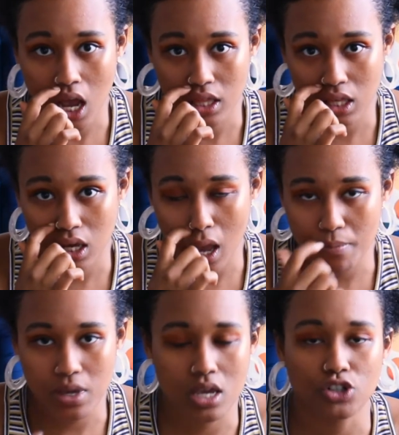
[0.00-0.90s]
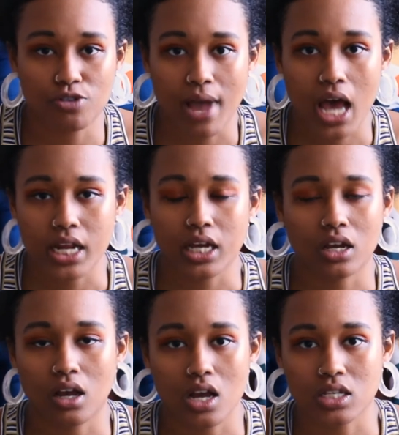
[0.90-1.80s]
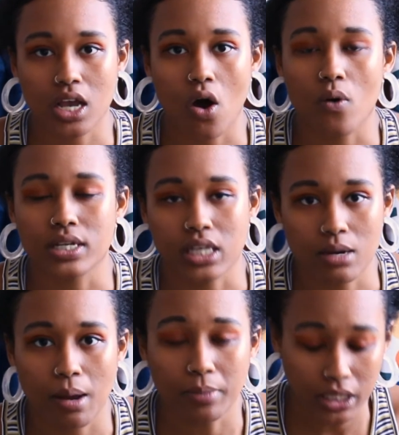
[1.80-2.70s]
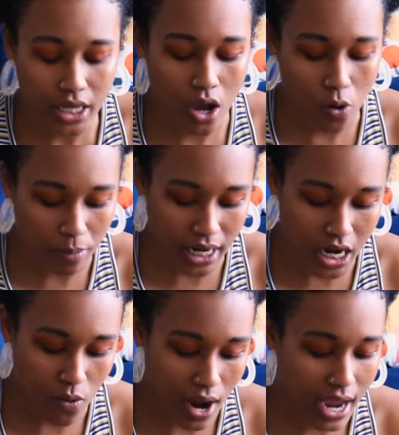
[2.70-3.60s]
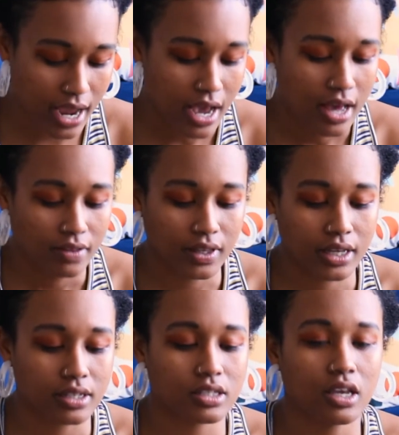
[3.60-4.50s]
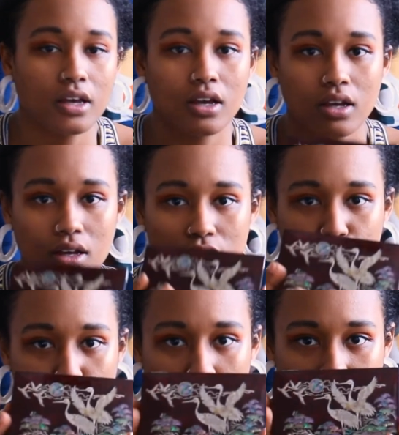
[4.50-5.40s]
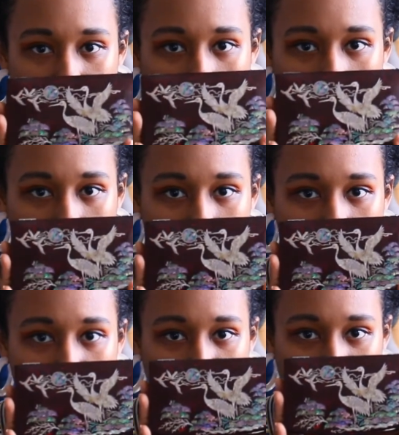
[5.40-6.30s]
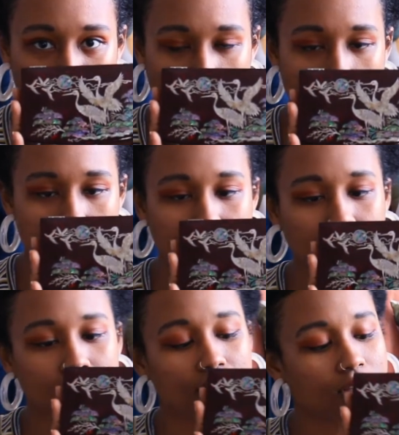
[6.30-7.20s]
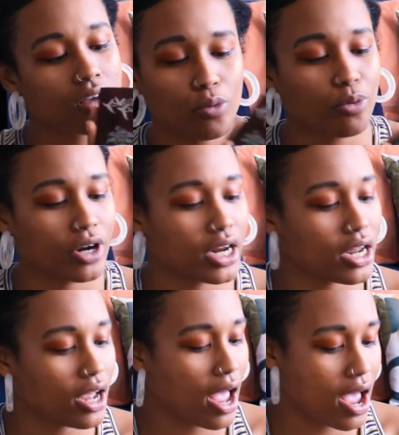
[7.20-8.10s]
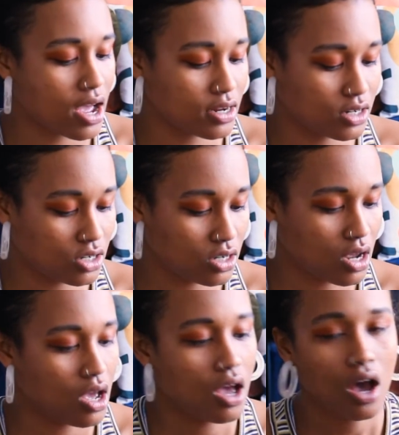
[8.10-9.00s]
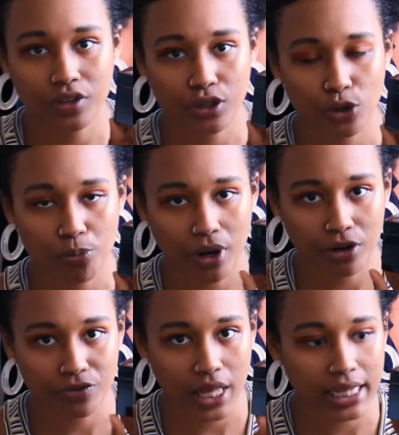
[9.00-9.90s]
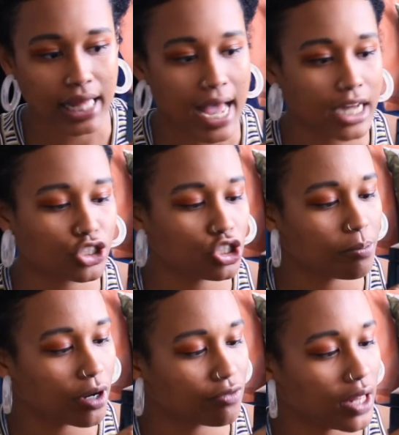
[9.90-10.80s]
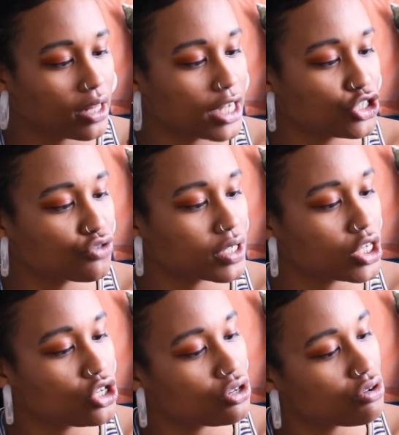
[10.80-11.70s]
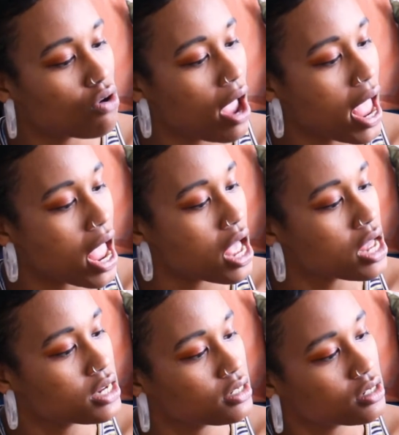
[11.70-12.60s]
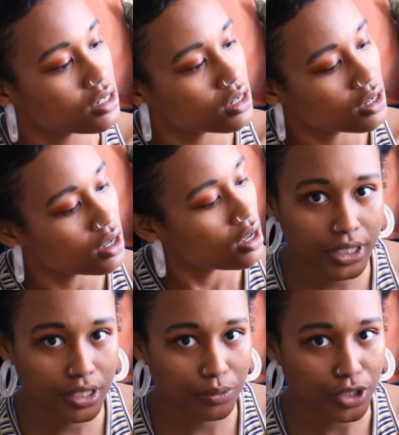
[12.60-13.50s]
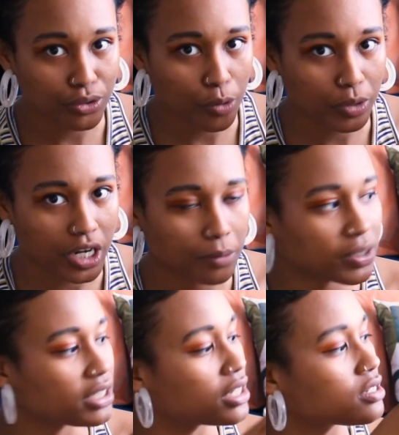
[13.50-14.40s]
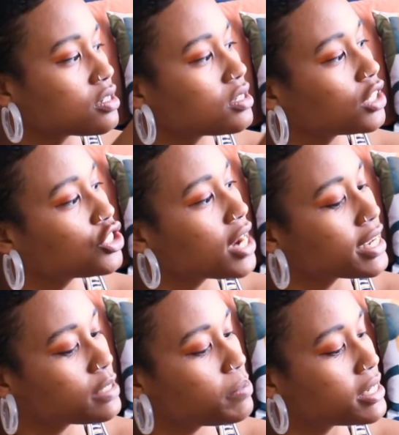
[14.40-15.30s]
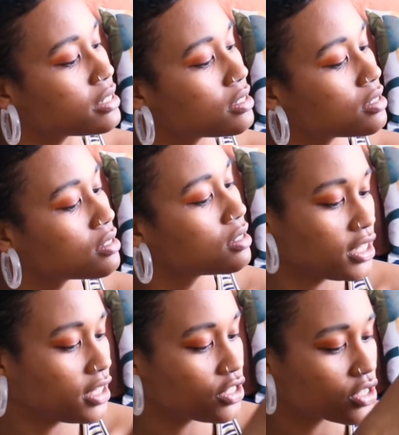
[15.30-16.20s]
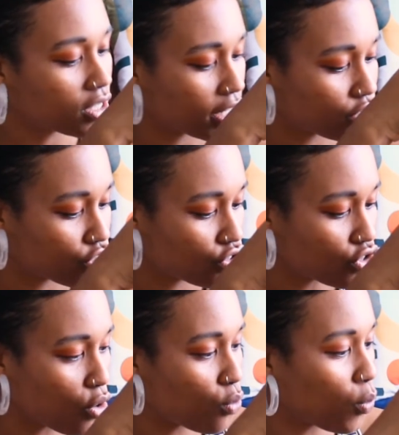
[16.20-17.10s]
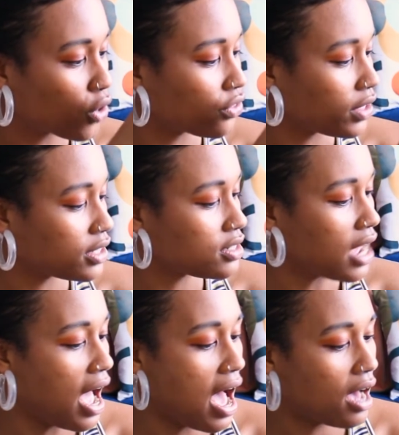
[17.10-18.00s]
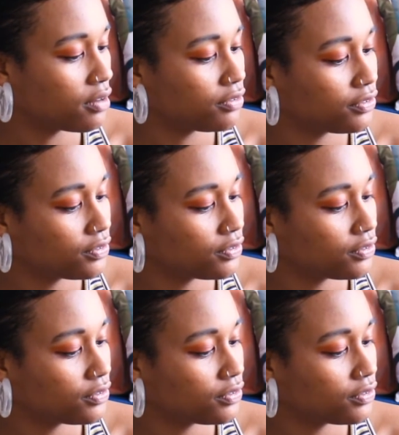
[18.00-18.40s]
I think I'm being dramatic, as I always am. I'm a Leo, but anyway, this jewelry box with the cranes, so pretty. And I love the little butterfly latch. The butterfly latch is really cute, and little mirror when you open up. Like, this is such a nice piece. I just think this is like just so worth it to have.